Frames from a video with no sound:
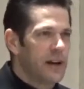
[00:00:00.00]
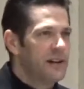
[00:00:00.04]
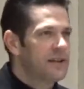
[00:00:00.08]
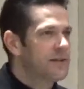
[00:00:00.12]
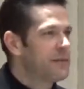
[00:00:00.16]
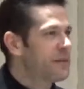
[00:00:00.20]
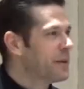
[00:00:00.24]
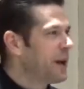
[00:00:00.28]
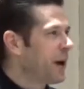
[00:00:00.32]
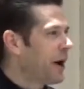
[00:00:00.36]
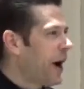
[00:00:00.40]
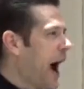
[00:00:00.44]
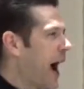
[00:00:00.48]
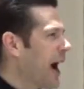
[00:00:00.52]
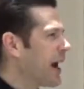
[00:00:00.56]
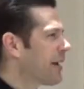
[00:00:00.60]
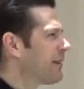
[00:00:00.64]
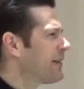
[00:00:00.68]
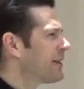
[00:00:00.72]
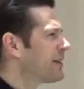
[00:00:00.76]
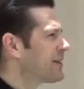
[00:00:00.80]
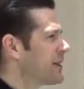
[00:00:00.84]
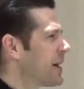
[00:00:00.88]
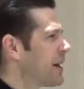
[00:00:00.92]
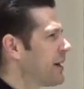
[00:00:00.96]
To get out of
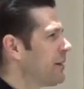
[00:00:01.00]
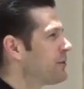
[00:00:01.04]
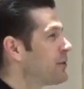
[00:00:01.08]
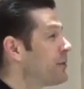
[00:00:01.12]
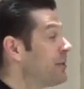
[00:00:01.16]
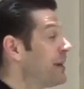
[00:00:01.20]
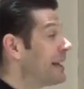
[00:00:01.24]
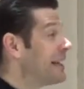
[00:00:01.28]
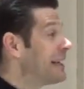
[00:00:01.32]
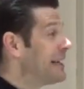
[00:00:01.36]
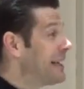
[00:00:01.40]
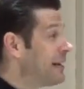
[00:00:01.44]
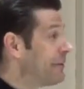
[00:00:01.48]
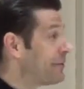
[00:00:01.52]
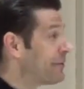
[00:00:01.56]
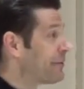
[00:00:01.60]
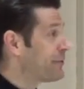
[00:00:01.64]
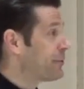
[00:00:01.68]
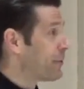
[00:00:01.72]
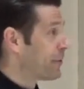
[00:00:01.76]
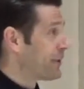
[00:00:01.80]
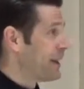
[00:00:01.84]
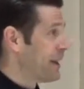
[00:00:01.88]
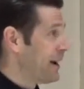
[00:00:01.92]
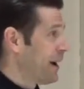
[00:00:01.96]
ourselves, be a gift
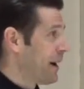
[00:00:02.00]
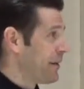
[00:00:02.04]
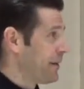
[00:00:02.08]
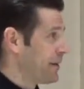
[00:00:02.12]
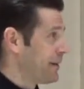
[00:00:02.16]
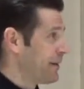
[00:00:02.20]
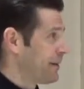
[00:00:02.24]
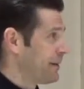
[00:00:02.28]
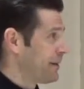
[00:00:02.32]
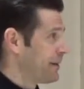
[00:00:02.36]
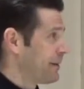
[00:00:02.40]
for the other.